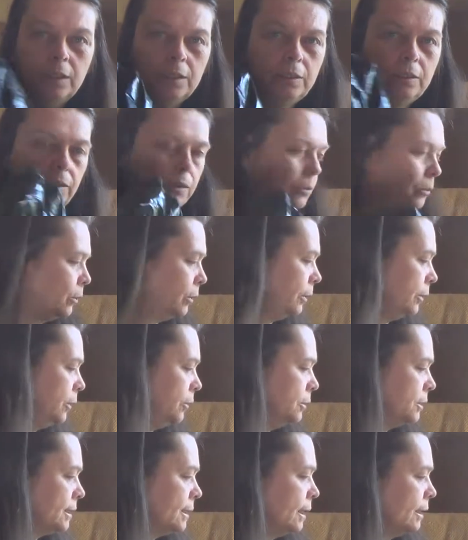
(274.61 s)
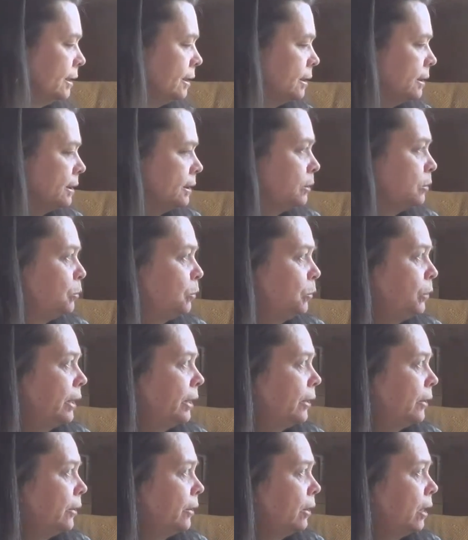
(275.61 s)
you'd want to use this,
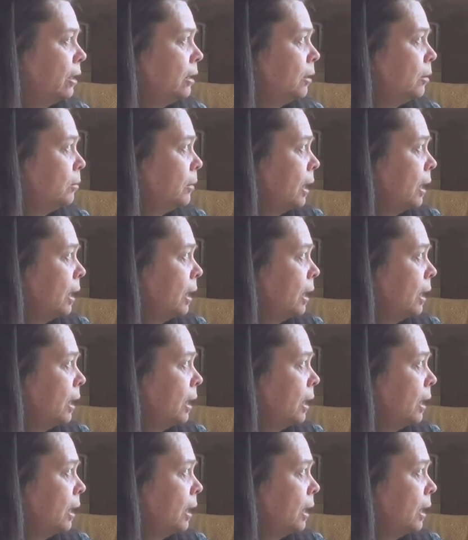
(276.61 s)
where um,